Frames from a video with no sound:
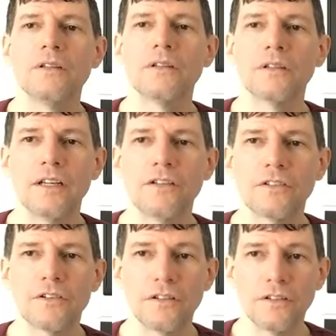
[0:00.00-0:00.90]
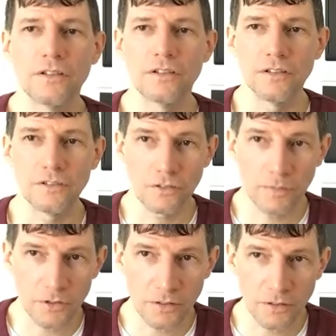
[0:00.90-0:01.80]
The links are in the
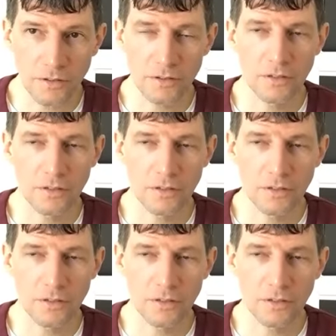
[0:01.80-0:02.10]
description.